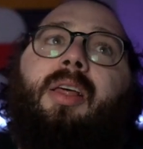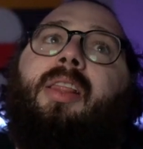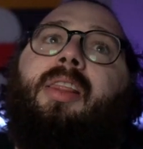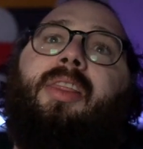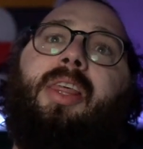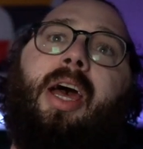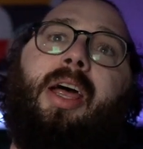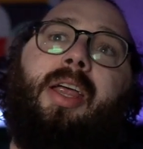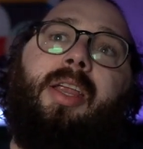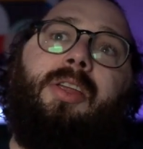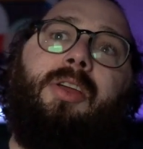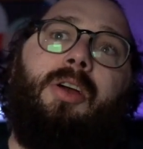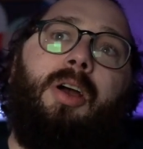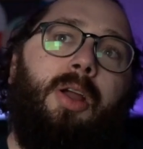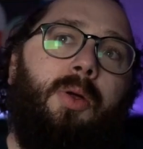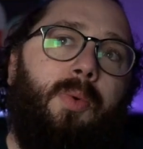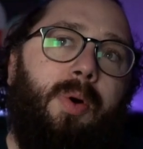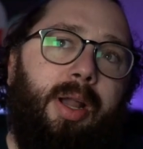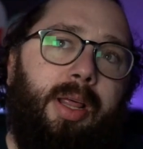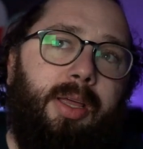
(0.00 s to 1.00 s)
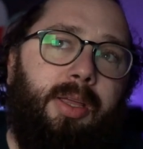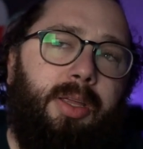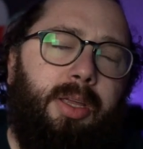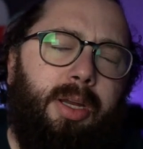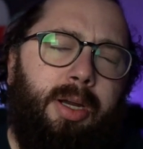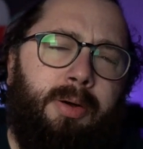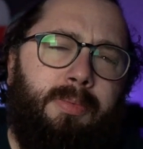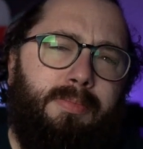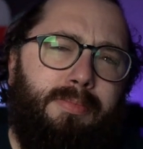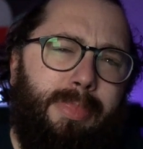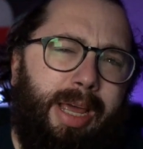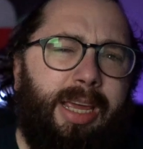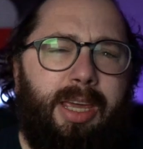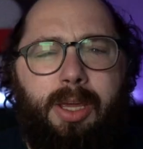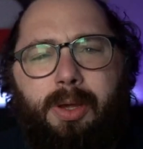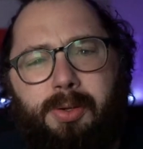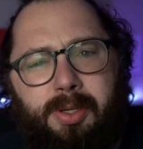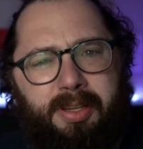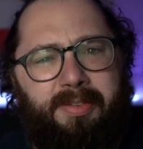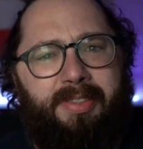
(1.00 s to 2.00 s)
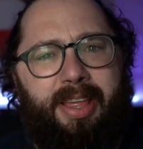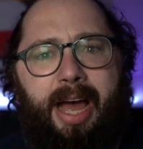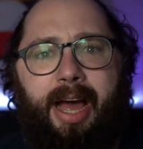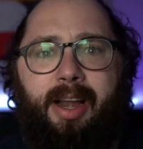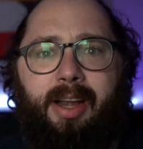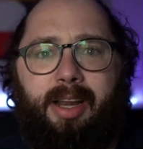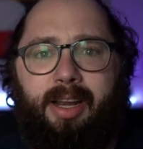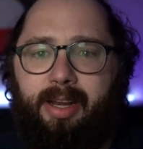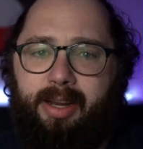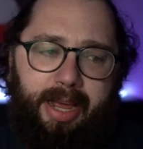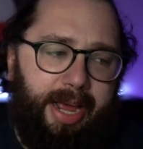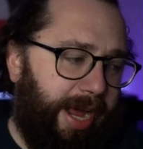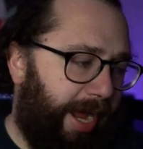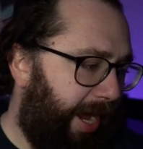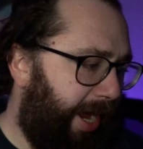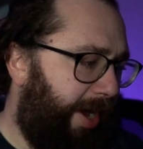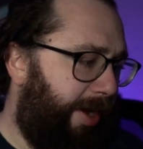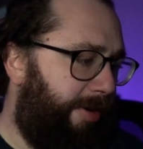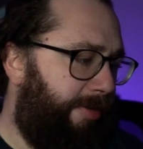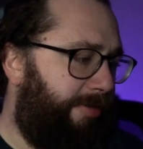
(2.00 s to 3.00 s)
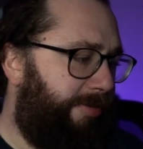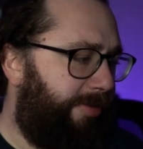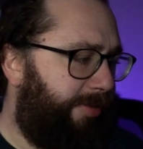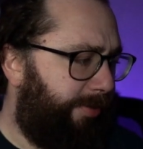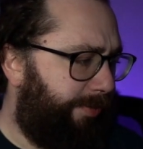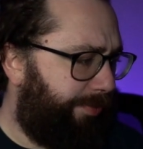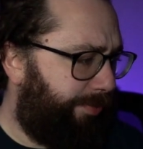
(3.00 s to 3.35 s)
then you're going to want to, you know, make use of that and have